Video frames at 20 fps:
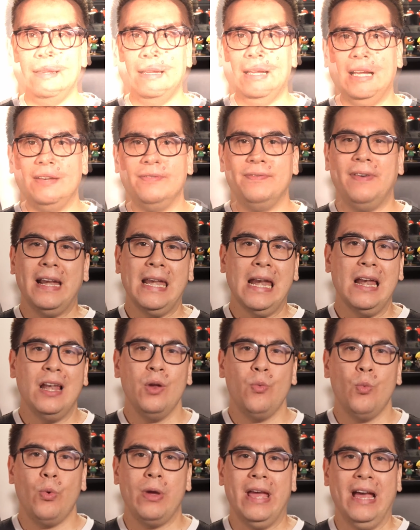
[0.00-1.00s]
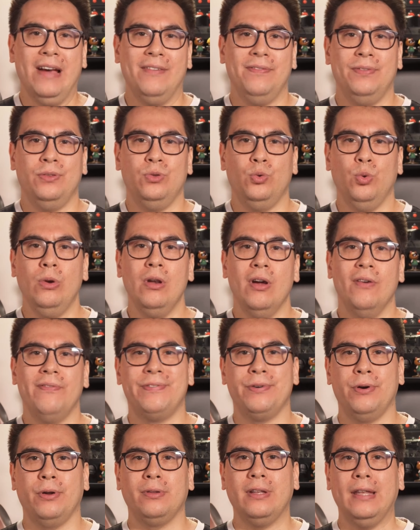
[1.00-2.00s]
And finally, we have Twilio
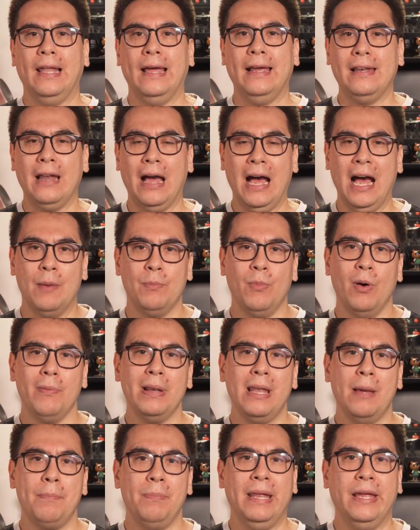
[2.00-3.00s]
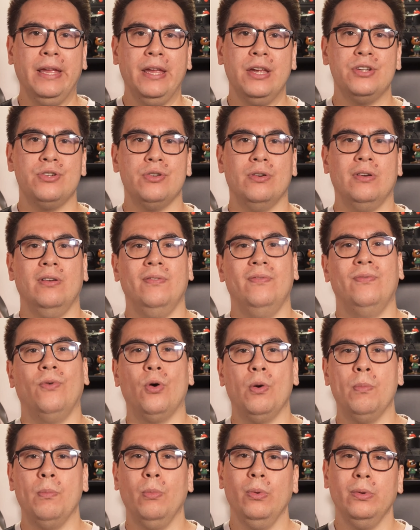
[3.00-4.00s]
Frontline, a mobile application
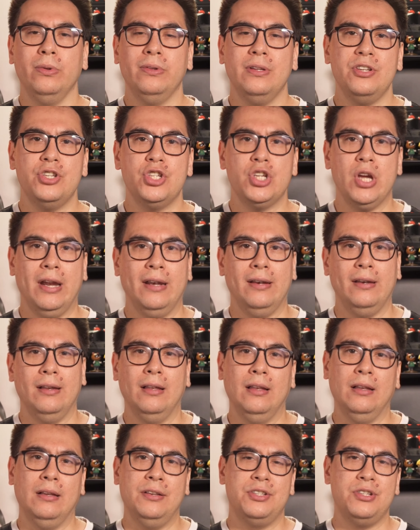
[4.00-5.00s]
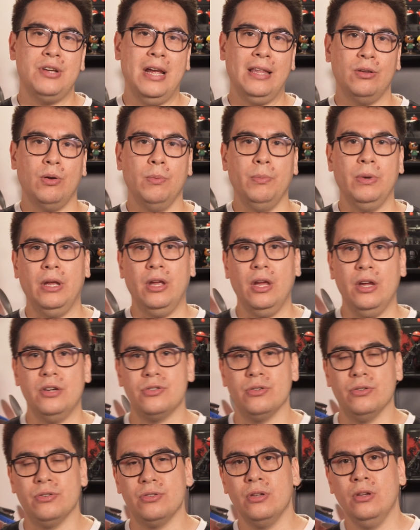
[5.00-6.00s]
for multi-channel chat
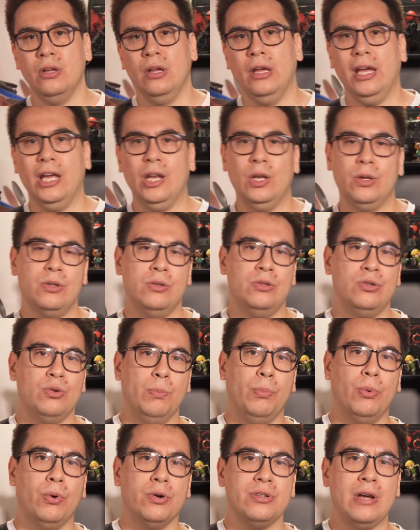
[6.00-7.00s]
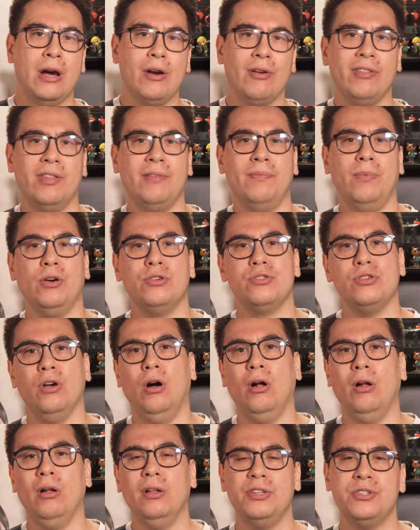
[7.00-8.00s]
communications. It supports out of the box
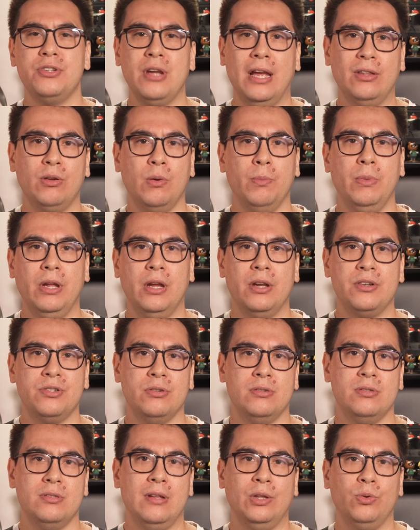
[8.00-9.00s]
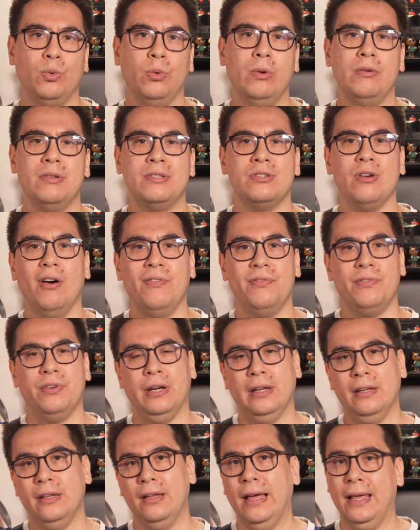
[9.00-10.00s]
all chat communications that Twilio is
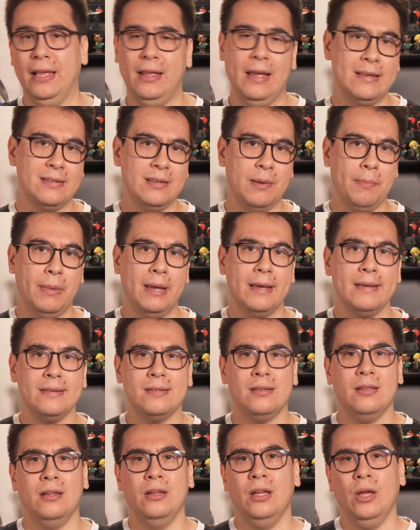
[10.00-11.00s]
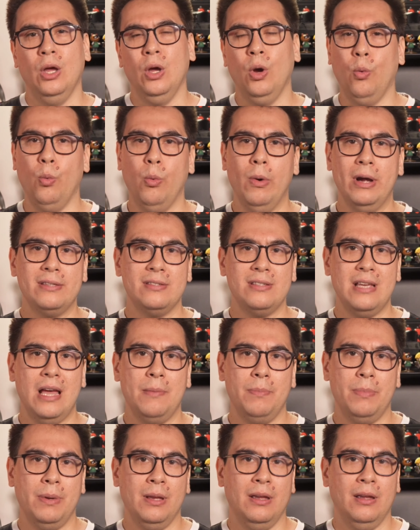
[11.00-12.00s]
offering, like SMS,
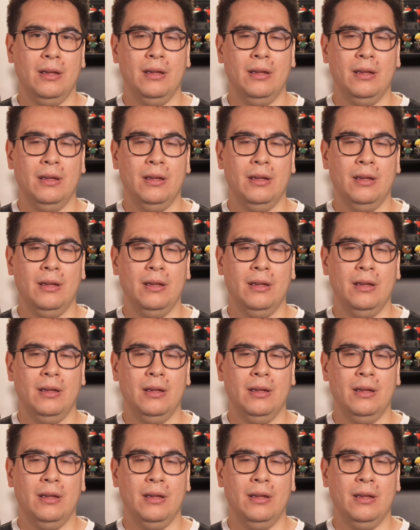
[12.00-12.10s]
WhatsApp,